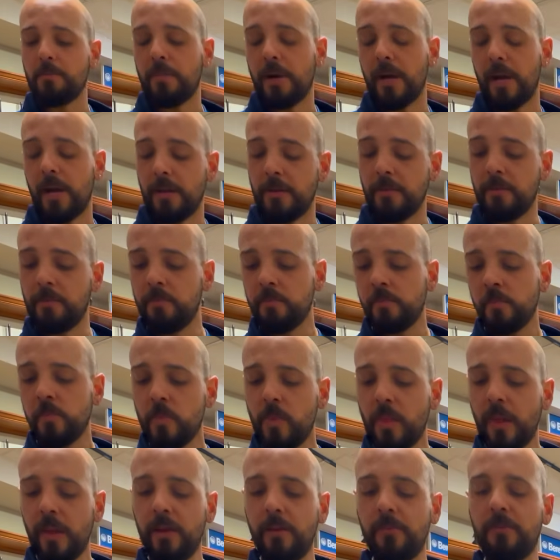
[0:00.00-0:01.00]
pad.
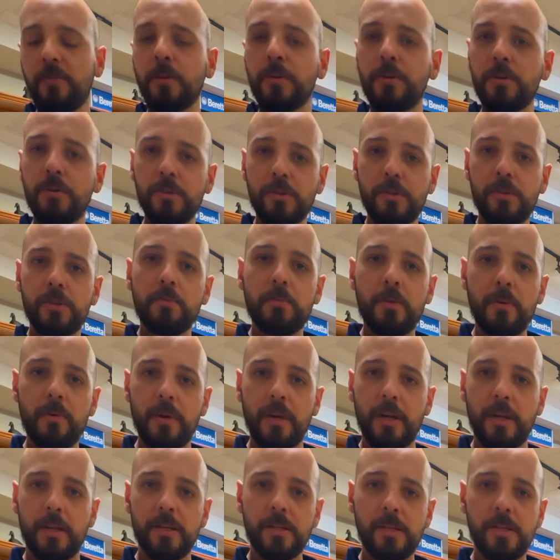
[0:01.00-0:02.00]
If you're used to
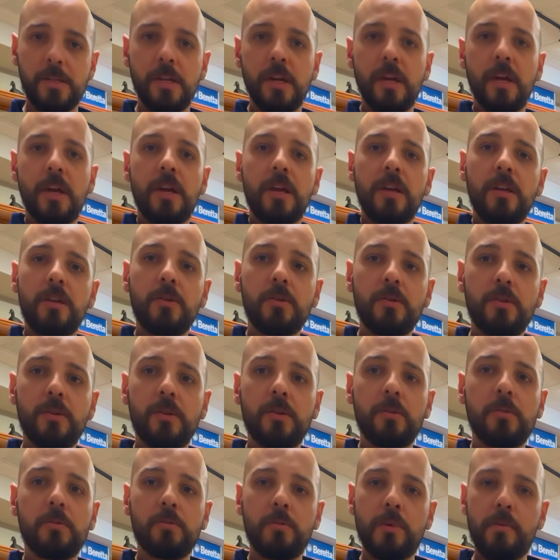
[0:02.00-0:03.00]
Berettas, you
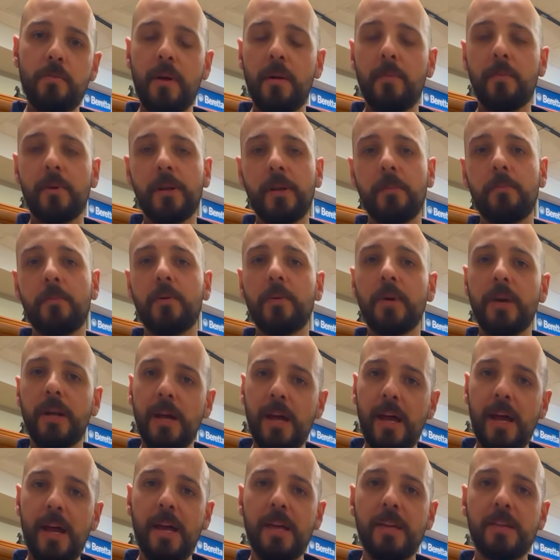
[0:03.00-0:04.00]
remember that Beretta
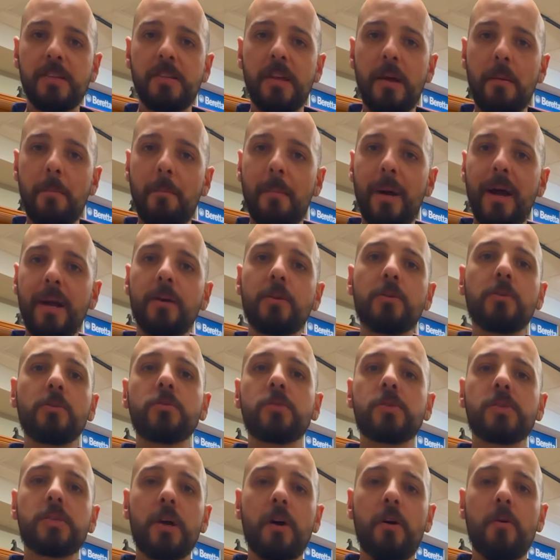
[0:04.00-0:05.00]
has that micro
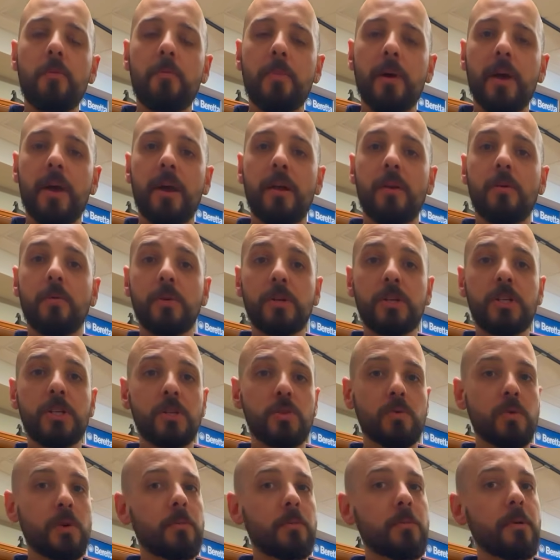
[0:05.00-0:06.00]
cell pad, which
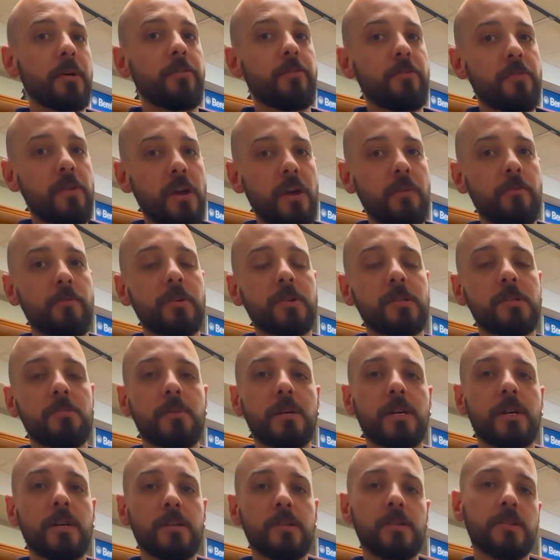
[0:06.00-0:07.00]
is one of my favorites
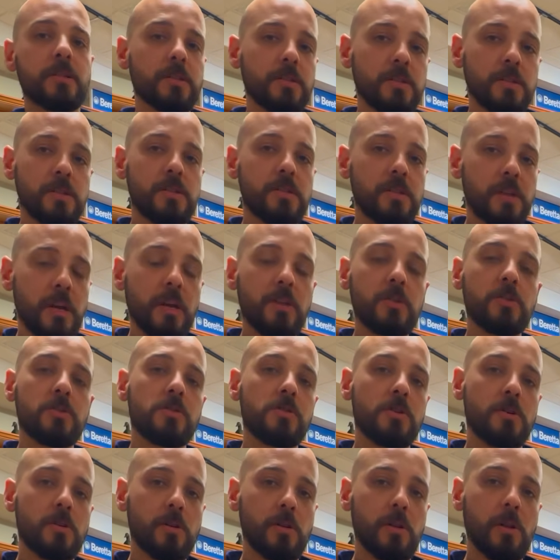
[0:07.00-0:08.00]
because it doesn't stick to
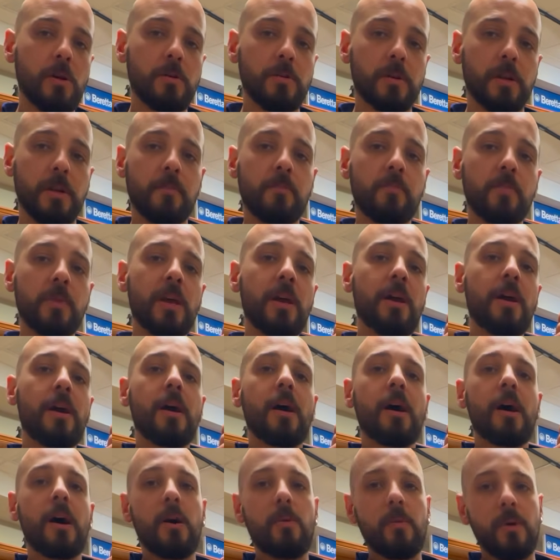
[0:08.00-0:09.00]
your clothing.
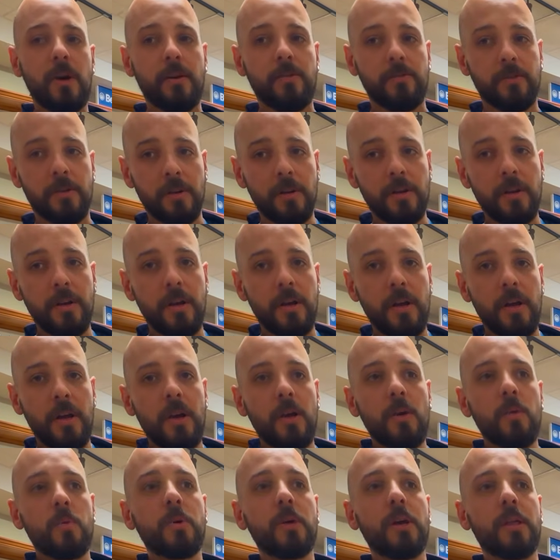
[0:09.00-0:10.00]
However,
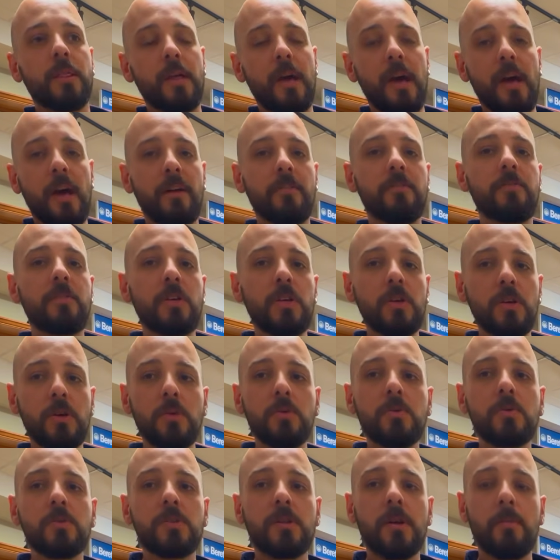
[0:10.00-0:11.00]
with heavy
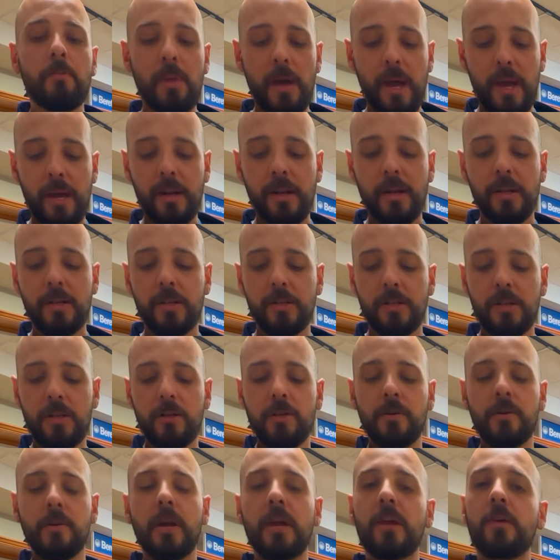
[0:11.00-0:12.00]
use, the pad can
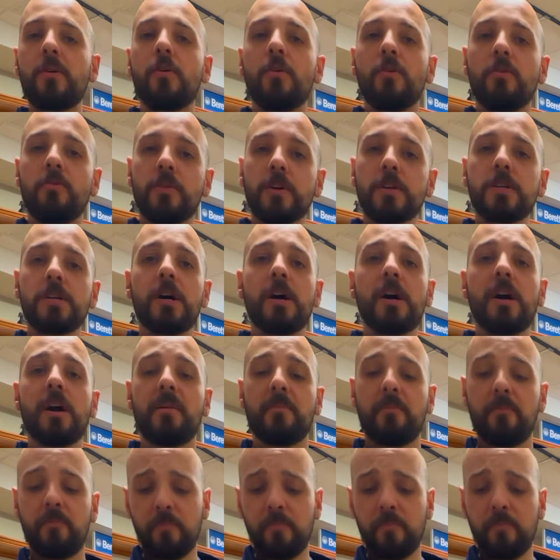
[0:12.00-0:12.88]
deteriorate over time.